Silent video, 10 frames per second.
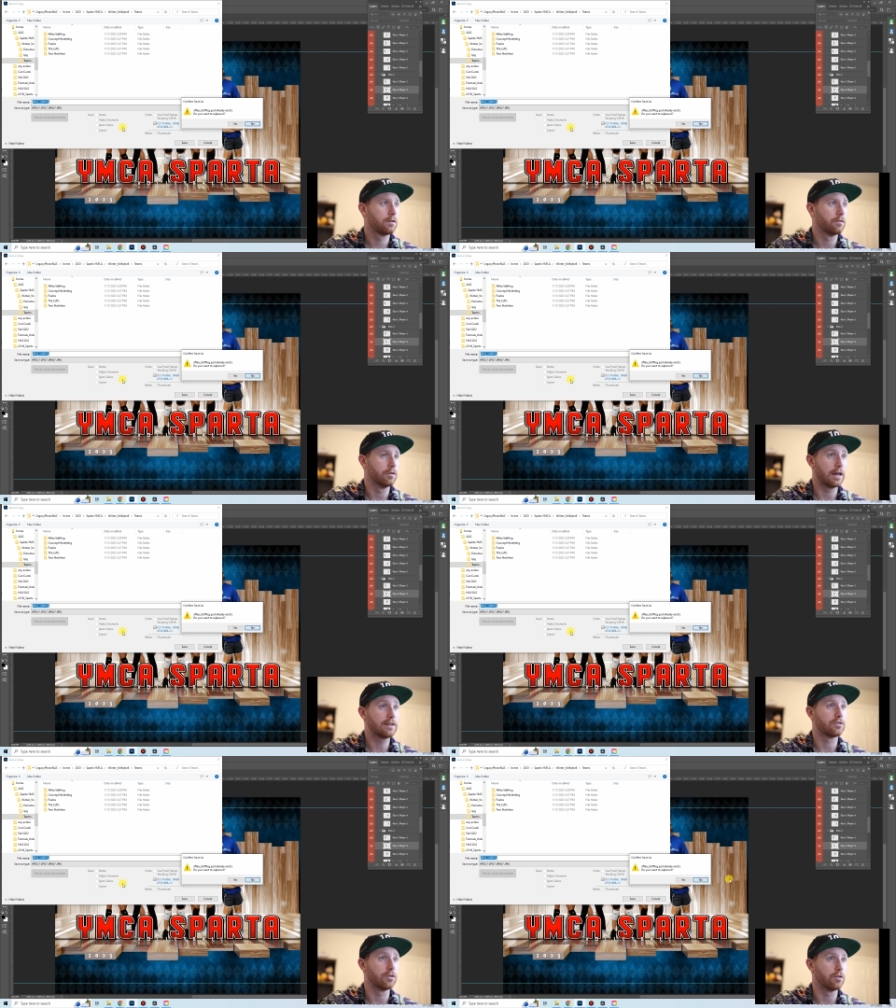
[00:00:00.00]
Well,
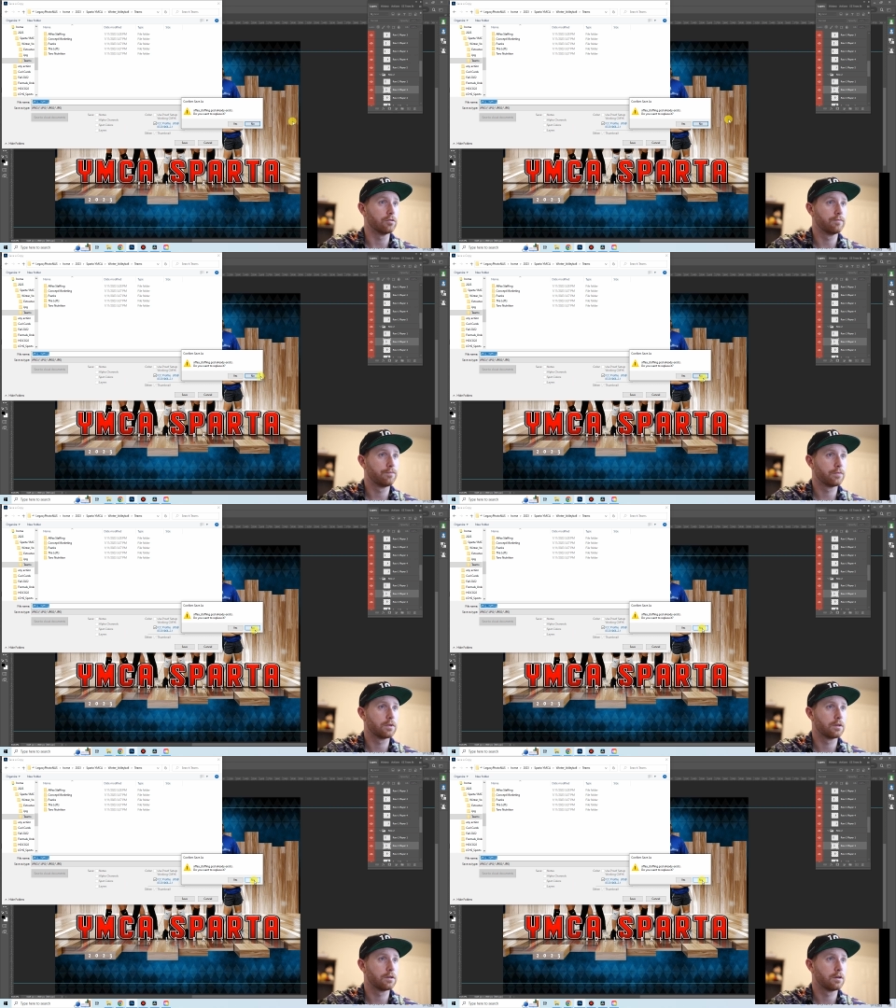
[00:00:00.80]
that's new.
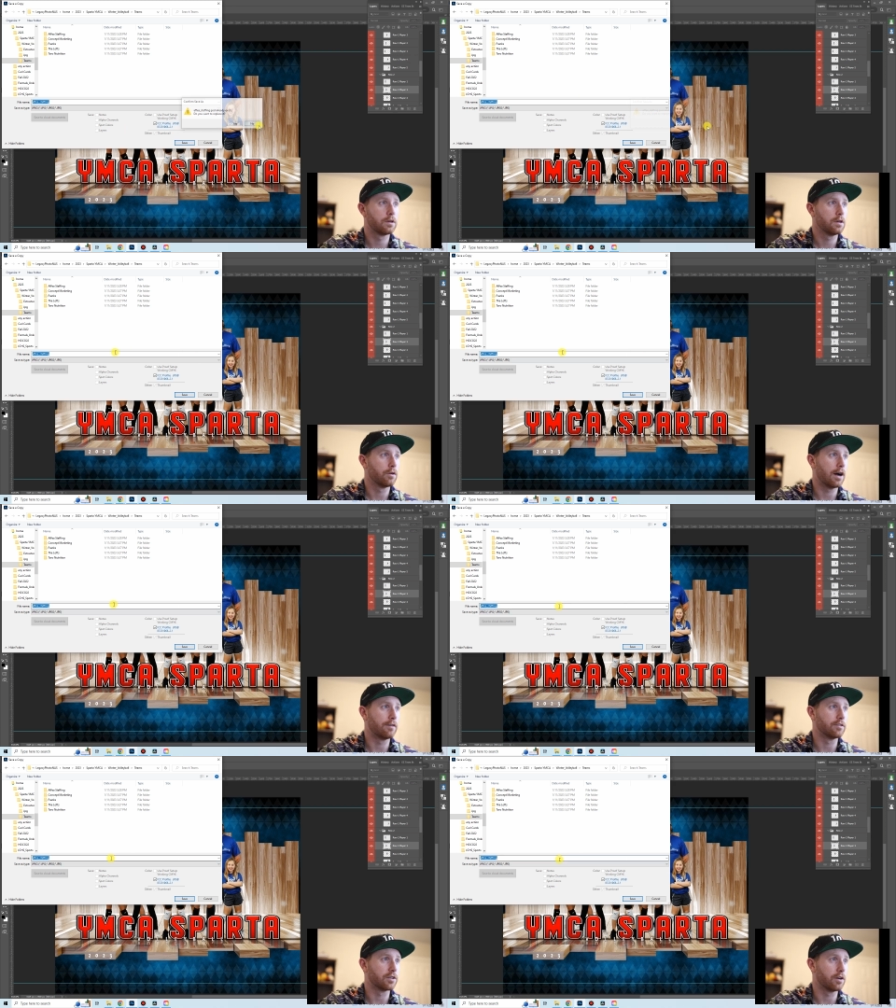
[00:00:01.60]

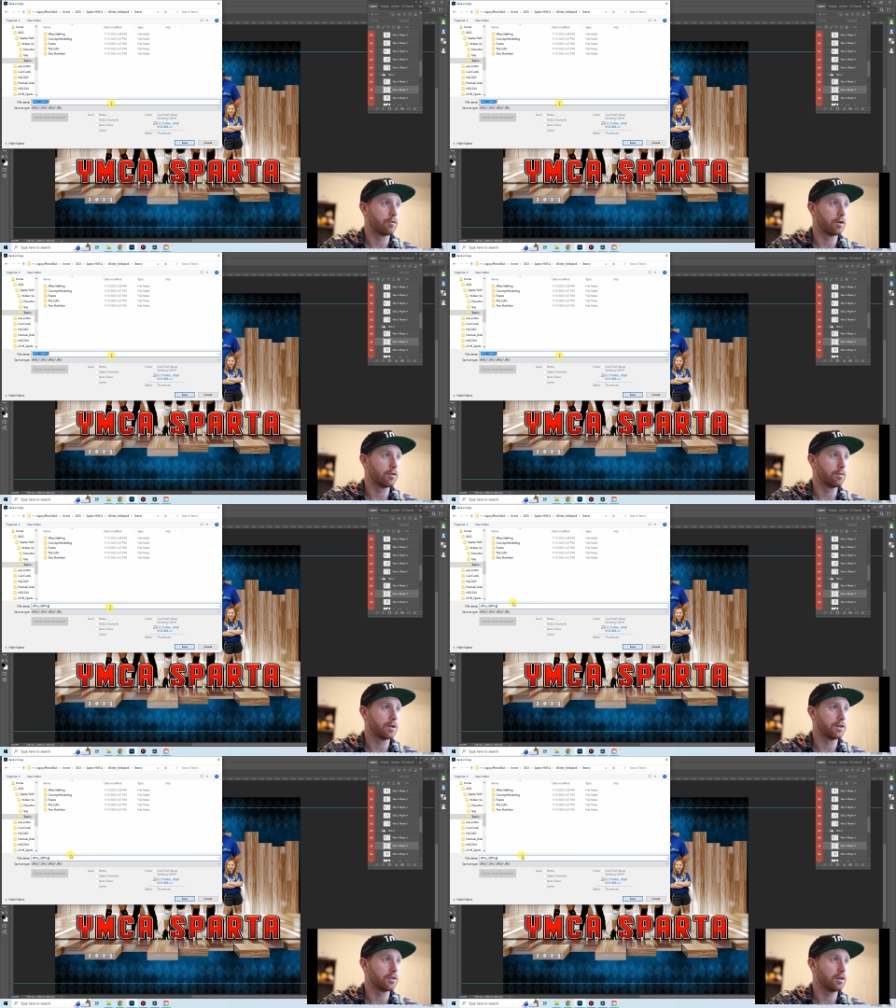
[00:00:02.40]
Obviously, I don't want to
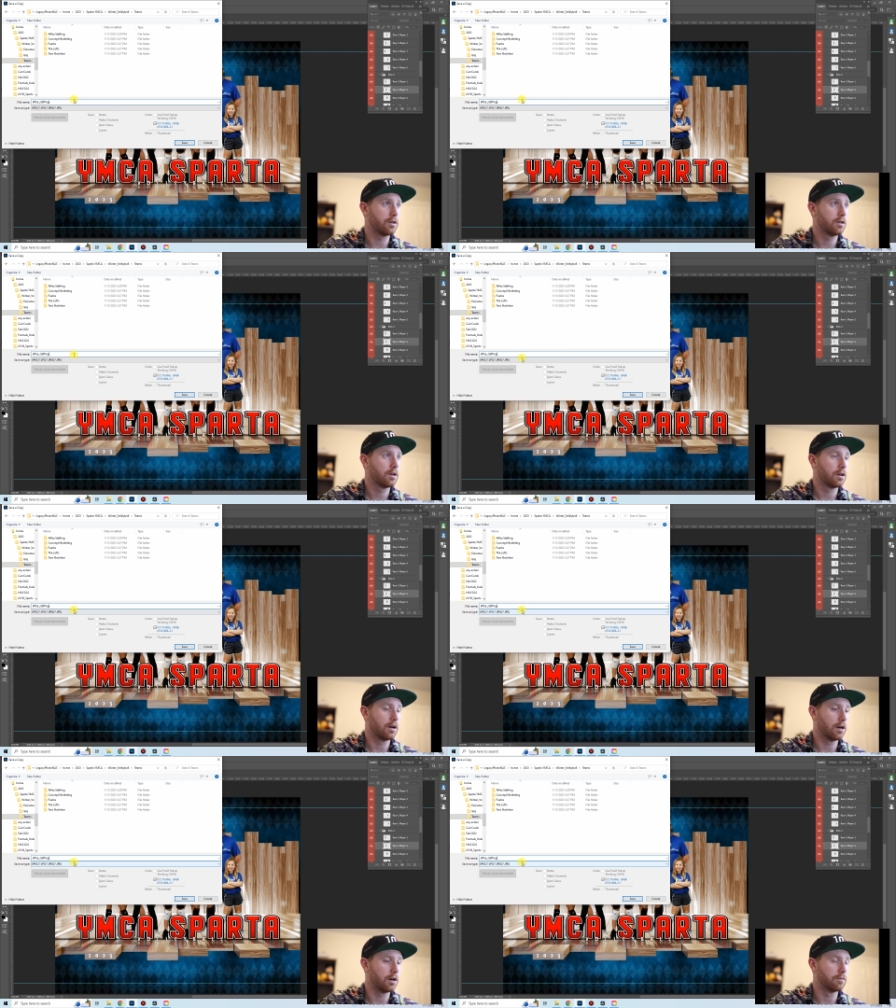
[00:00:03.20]
replace it,
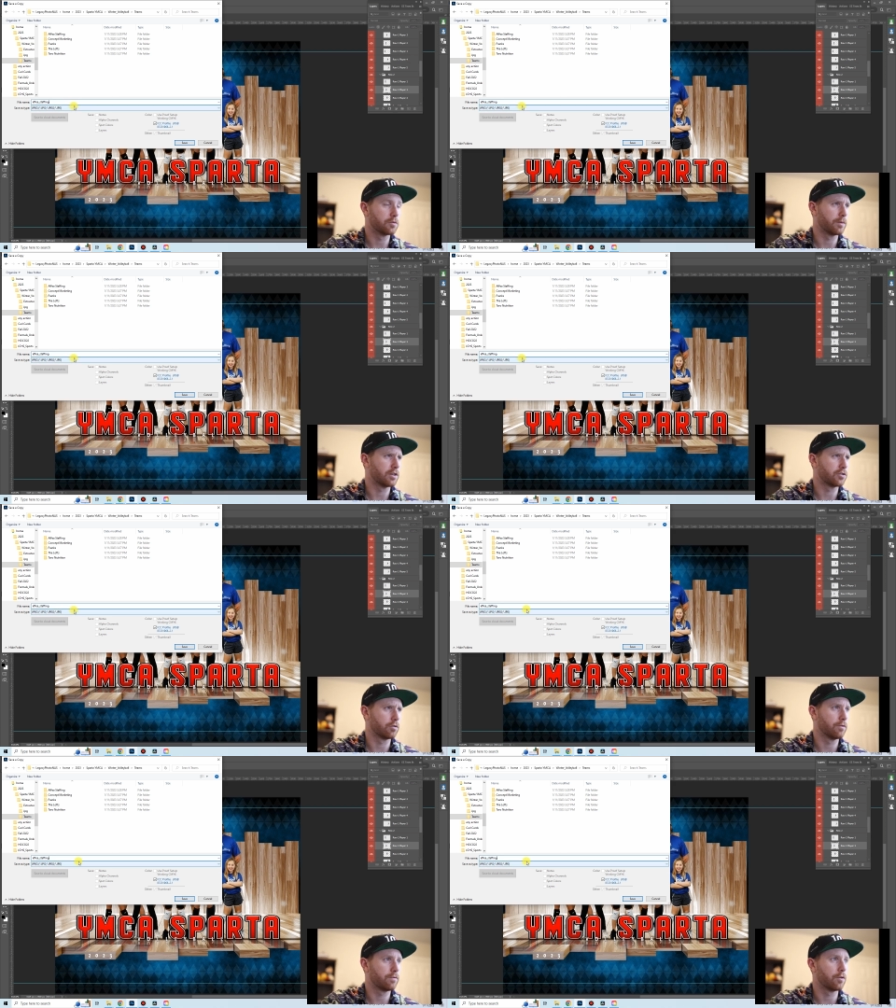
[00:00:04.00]
so I'm not sure
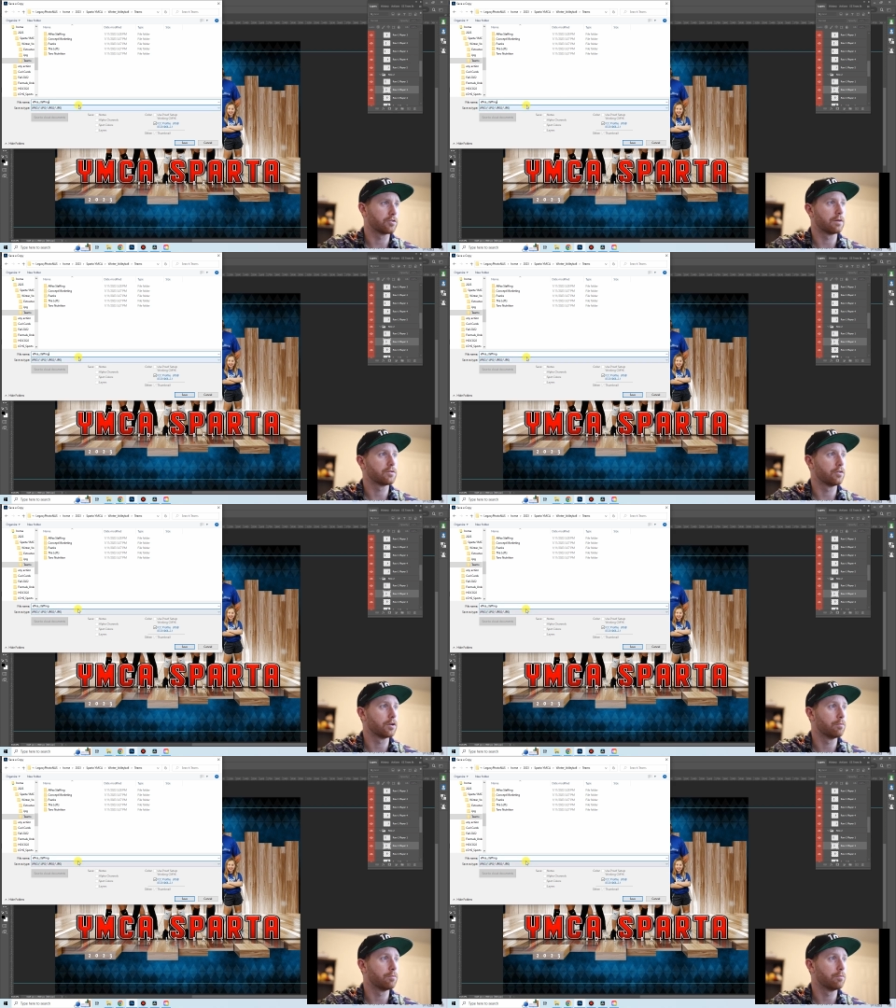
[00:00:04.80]
what Photoshop's doing.